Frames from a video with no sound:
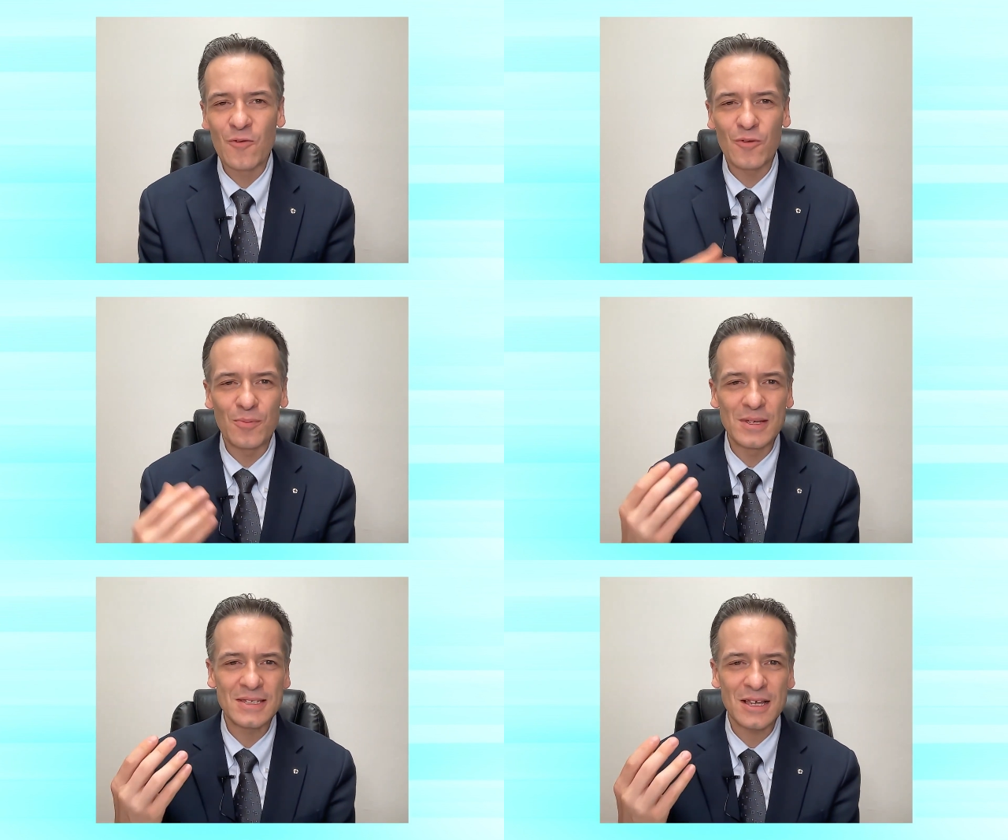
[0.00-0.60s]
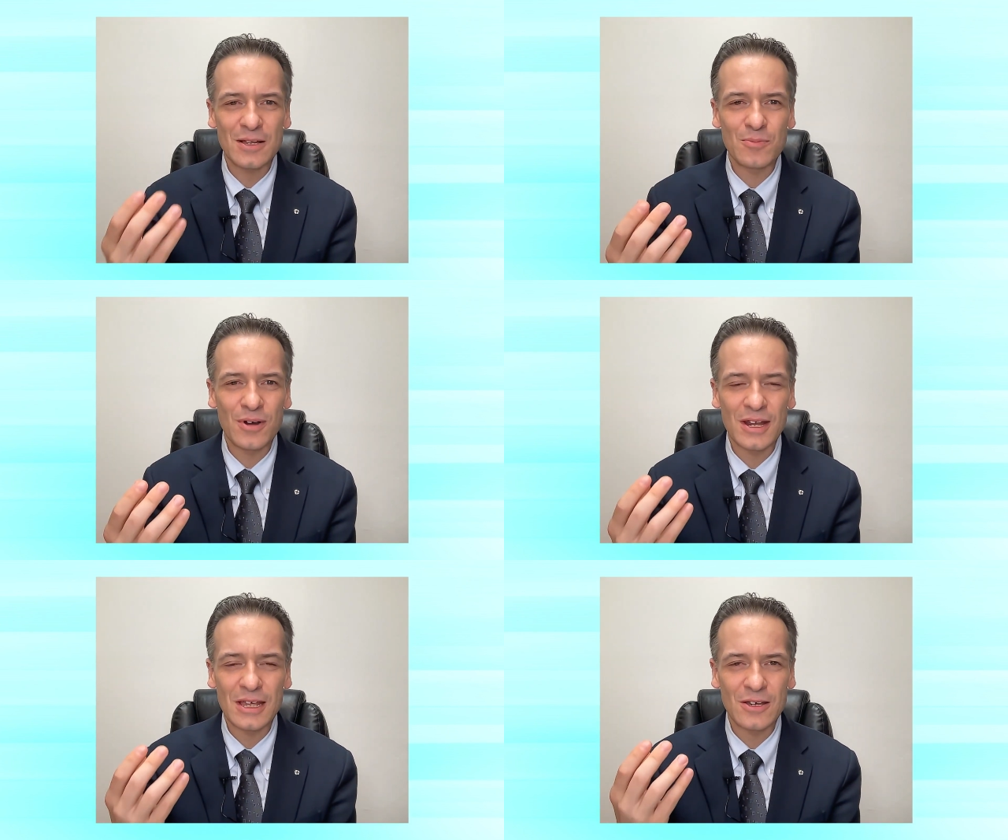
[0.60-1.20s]
We'll be
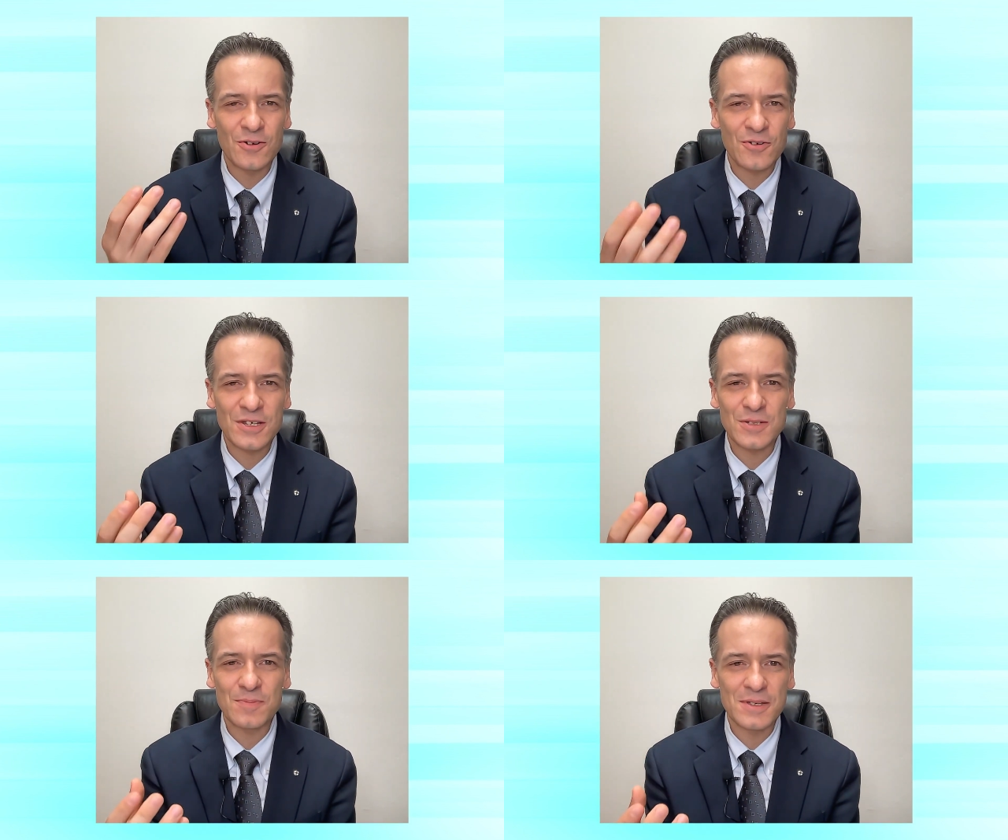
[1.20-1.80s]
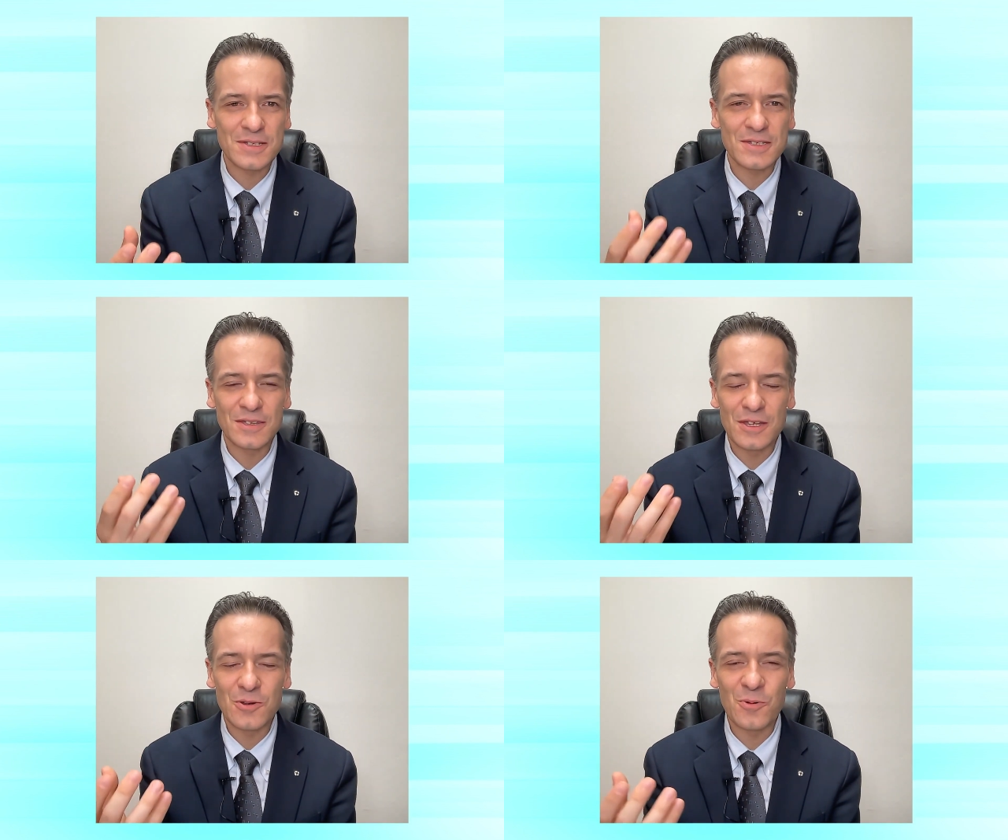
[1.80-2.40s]
celebrating Christmas,
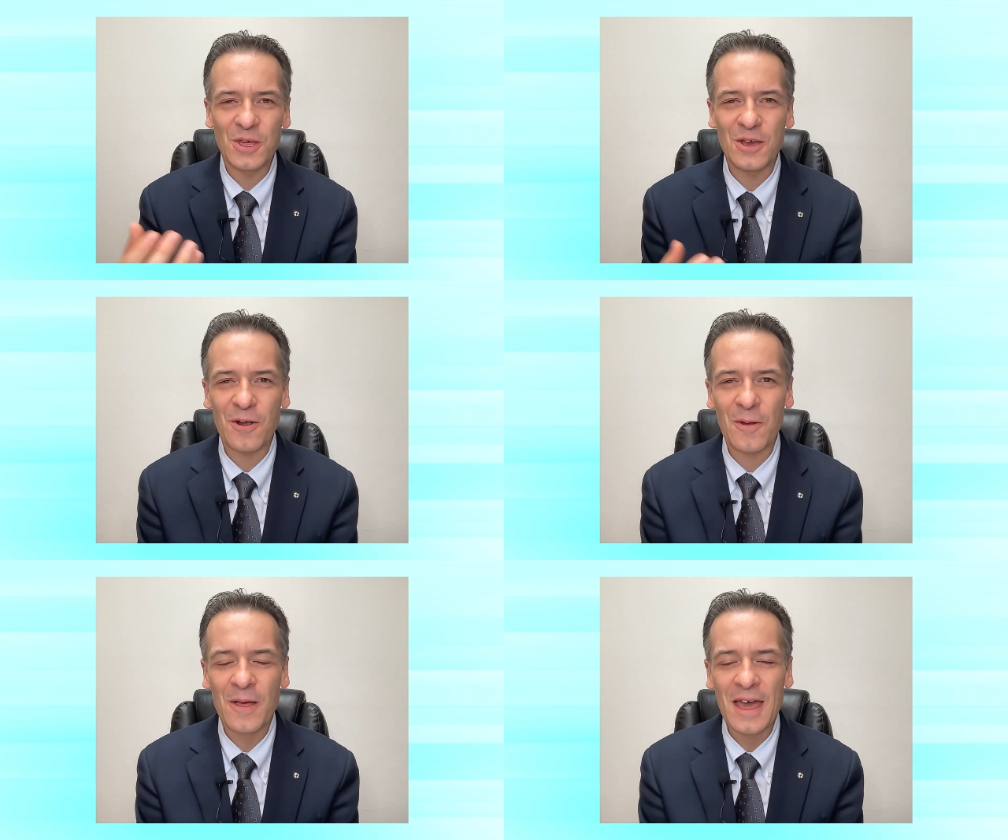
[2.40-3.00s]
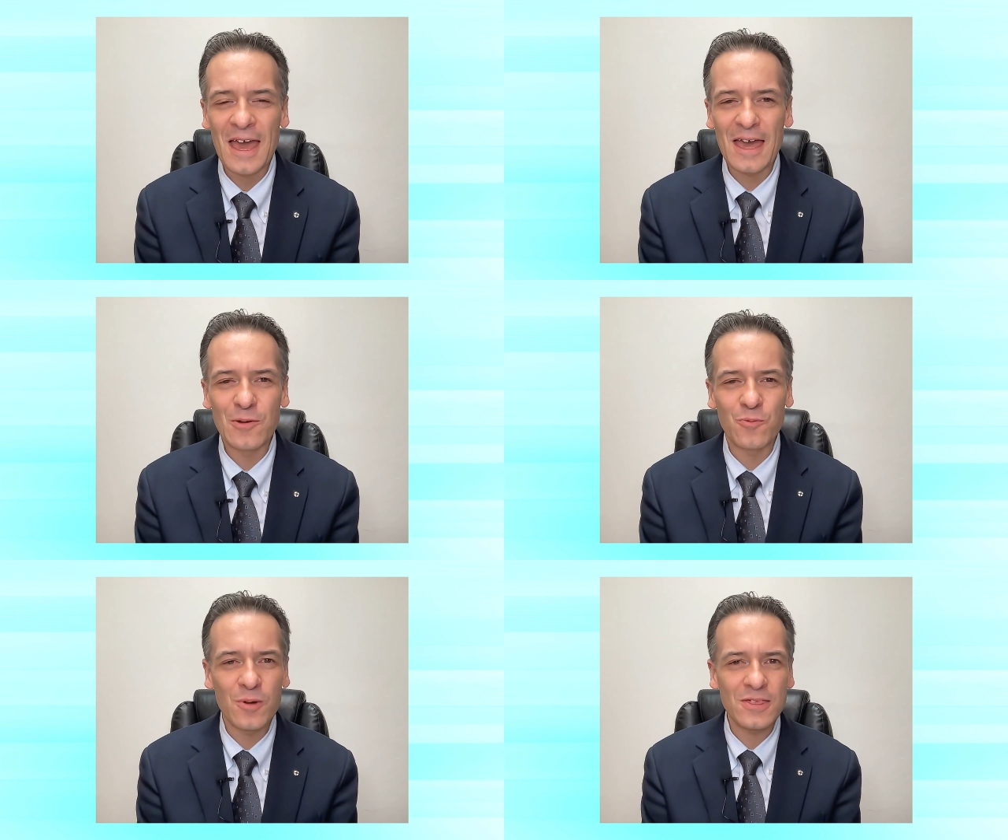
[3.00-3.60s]
New Year,
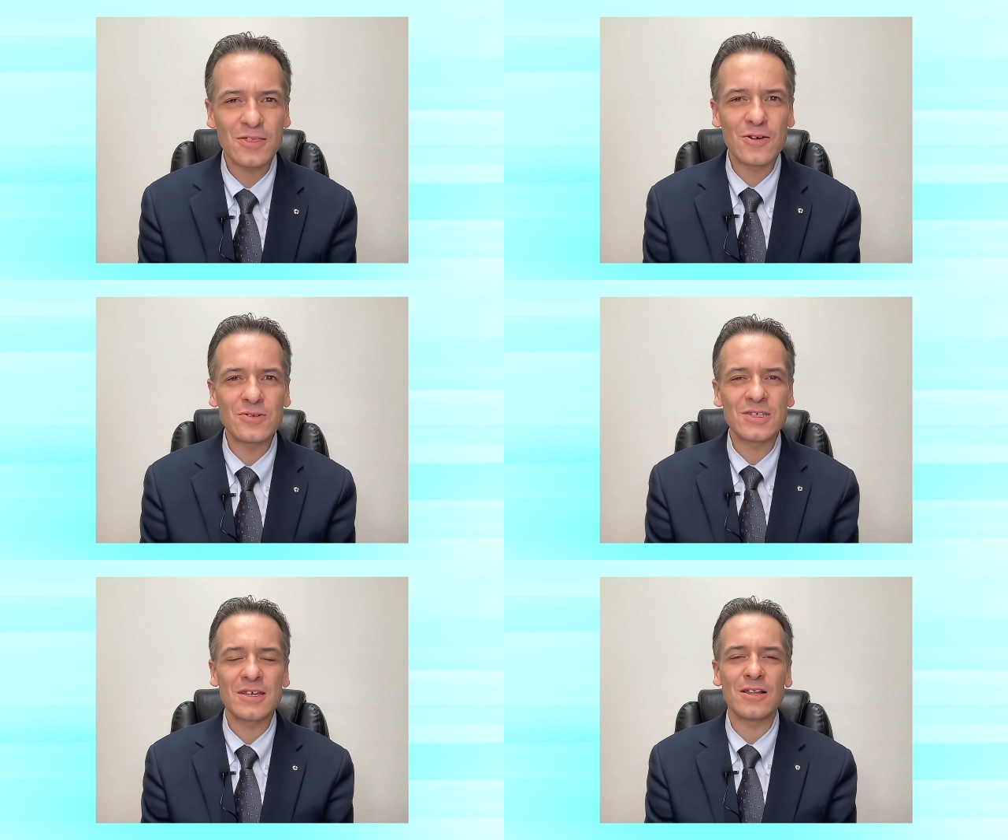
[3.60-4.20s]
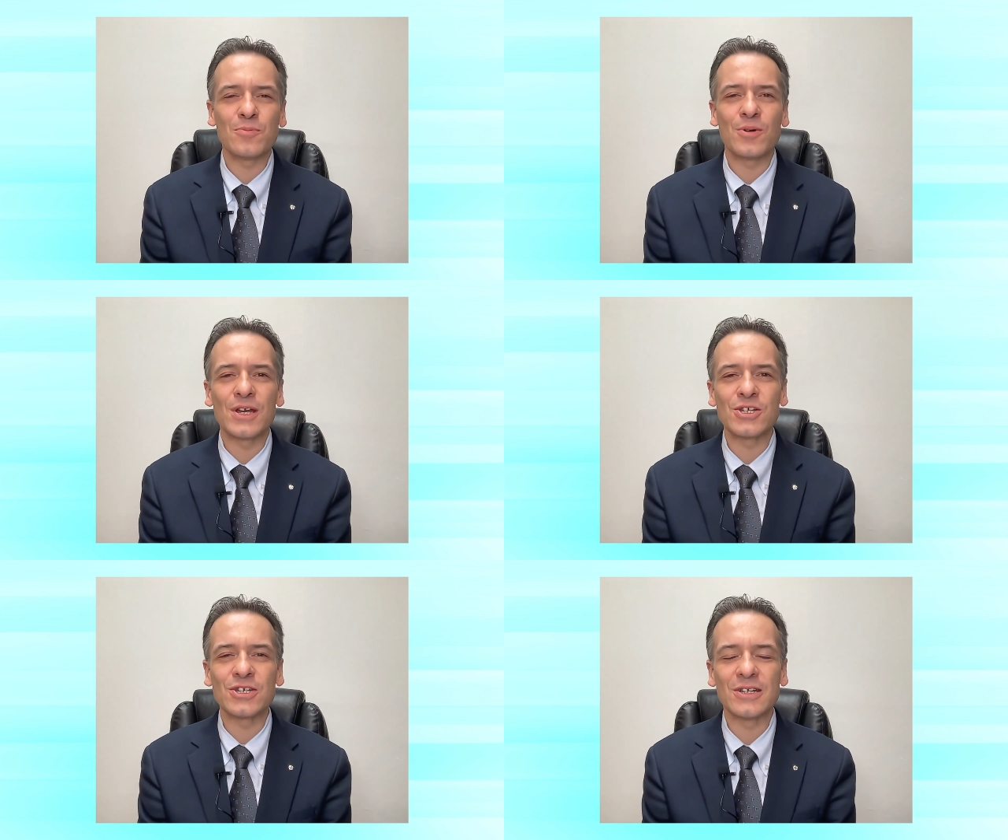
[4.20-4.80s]
and with those
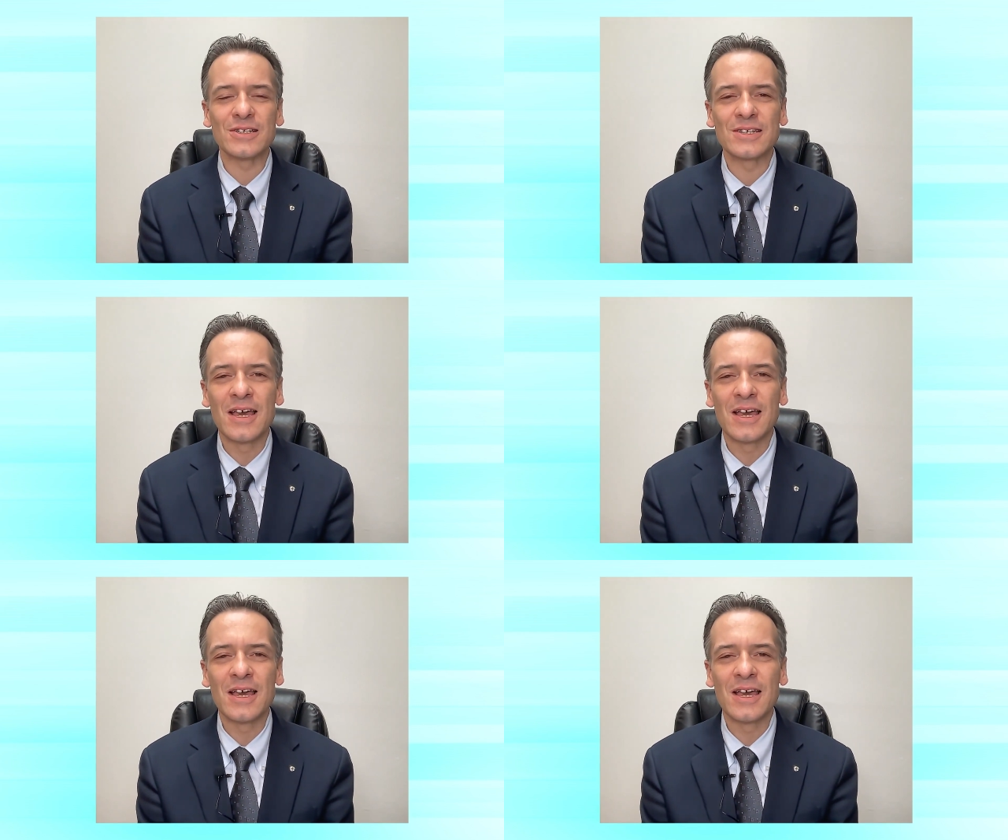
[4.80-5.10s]
celebrations,